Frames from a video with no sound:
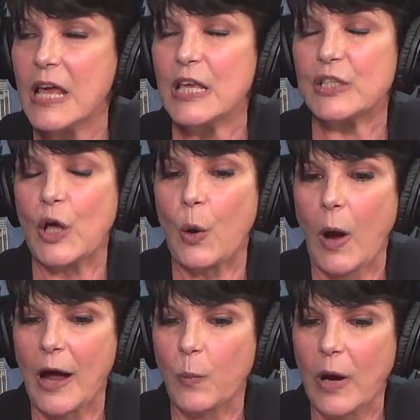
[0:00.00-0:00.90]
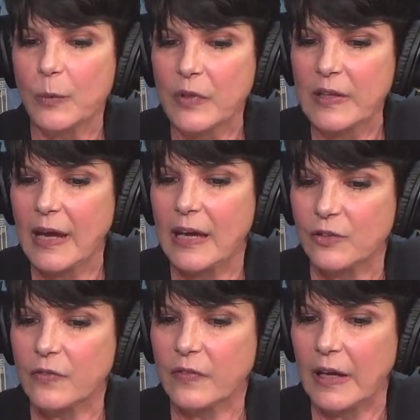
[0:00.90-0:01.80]
So I went with the
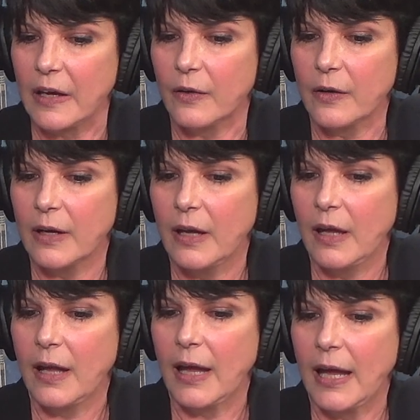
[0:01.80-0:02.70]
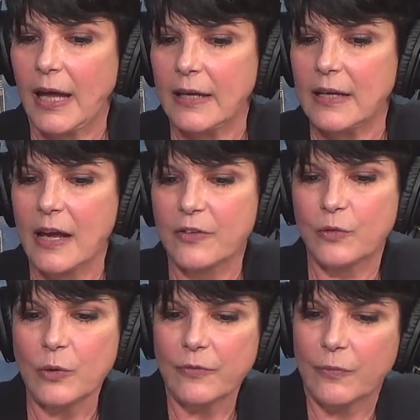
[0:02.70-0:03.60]
agent there and I
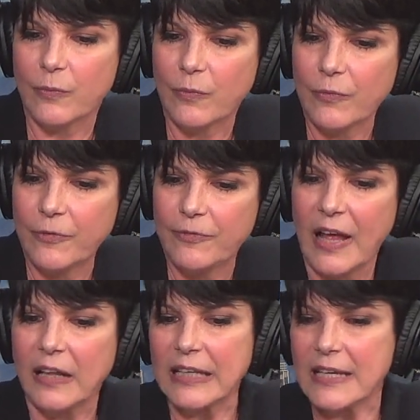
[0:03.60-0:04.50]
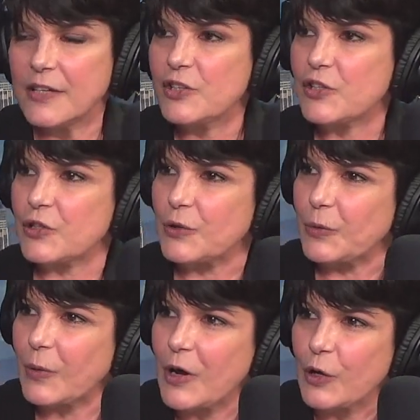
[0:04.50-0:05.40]
sort of fell
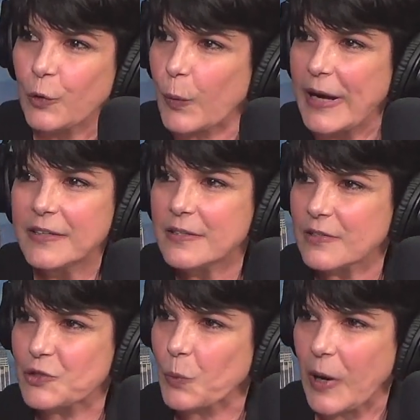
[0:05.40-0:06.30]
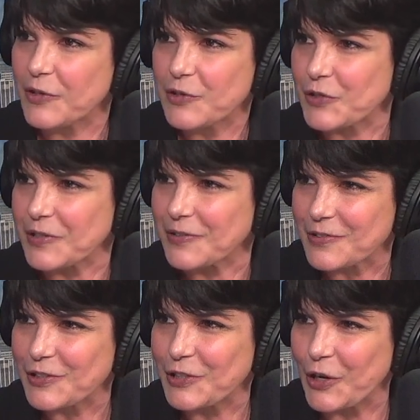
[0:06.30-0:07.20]
into great
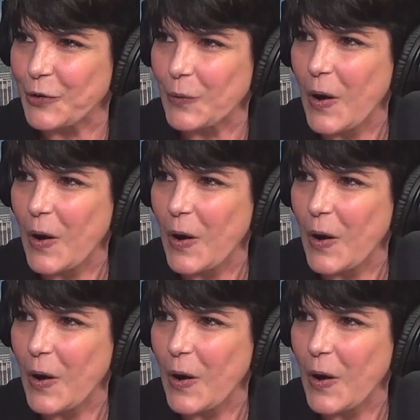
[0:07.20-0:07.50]
situations, you know,